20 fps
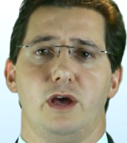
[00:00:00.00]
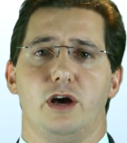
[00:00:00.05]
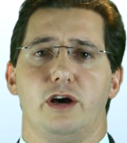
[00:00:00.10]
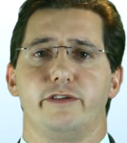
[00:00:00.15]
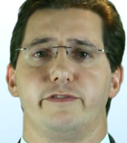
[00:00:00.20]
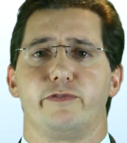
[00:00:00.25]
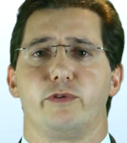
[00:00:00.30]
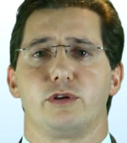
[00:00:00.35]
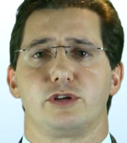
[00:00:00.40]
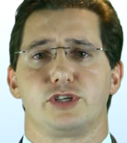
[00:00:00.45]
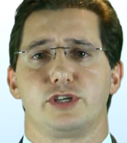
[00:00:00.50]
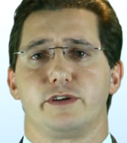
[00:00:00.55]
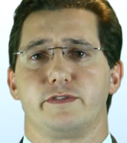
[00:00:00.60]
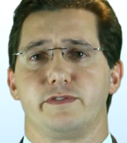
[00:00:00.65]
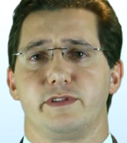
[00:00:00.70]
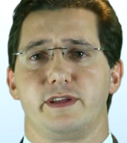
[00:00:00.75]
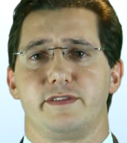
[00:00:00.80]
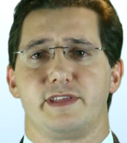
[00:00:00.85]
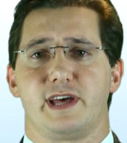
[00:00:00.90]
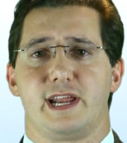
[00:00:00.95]

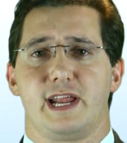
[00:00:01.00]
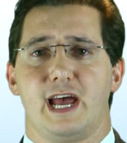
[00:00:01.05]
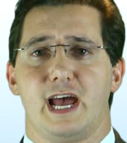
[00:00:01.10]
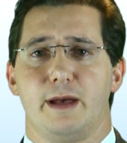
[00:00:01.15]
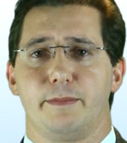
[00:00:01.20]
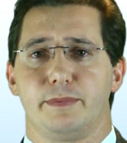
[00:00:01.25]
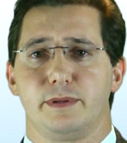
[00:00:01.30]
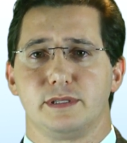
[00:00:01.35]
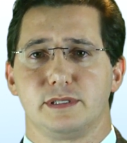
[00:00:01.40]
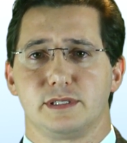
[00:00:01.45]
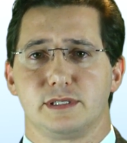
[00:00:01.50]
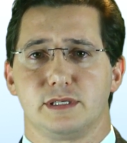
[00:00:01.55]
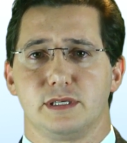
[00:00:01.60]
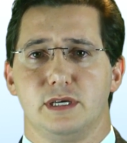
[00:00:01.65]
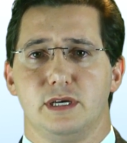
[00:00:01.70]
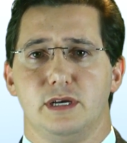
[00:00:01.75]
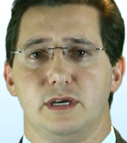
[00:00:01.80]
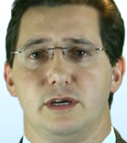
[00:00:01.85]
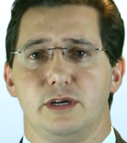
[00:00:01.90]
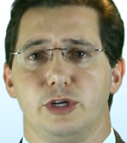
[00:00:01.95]
Unfortunately, if that happens,
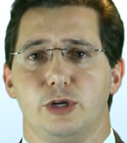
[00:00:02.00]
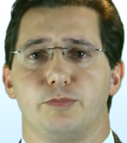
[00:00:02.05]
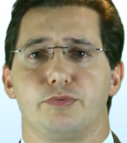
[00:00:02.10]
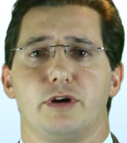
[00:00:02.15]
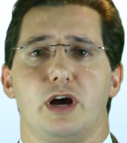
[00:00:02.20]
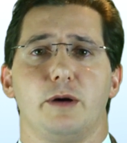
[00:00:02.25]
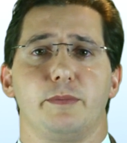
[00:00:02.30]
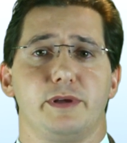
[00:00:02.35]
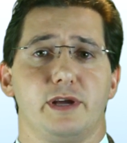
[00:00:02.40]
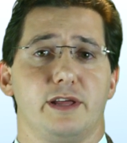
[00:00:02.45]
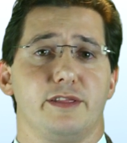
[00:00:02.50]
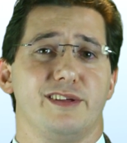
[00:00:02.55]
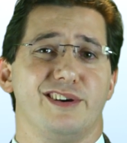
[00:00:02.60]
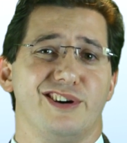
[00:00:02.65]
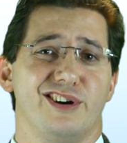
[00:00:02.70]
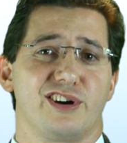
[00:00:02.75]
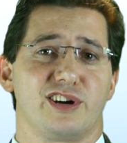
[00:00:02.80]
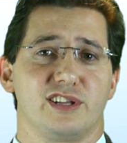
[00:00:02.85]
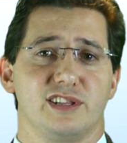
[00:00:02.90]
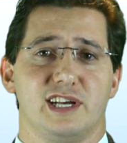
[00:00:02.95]
you're probably on the
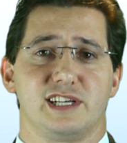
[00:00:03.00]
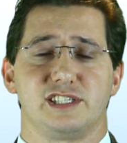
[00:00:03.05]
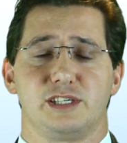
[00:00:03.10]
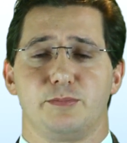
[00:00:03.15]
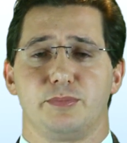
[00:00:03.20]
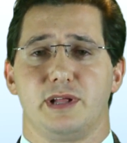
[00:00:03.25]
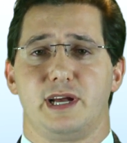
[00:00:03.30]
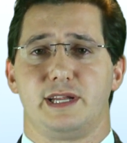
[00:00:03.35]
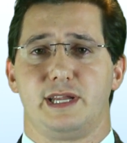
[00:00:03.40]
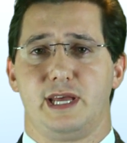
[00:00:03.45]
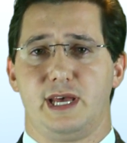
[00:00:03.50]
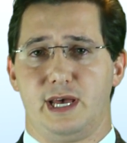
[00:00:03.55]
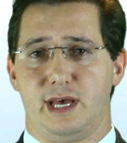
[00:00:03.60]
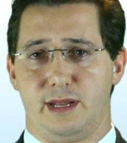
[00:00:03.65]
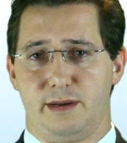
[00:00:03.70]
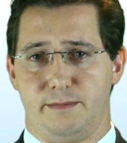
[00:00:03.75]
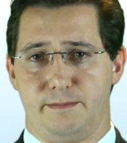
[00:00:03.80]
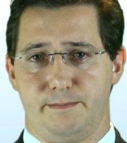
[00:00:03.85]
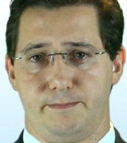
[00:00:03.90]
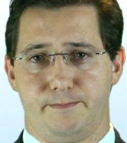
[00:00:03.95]
hook unless you planned
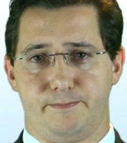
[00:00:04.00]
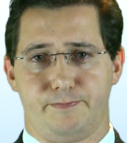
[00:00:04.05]
ahead.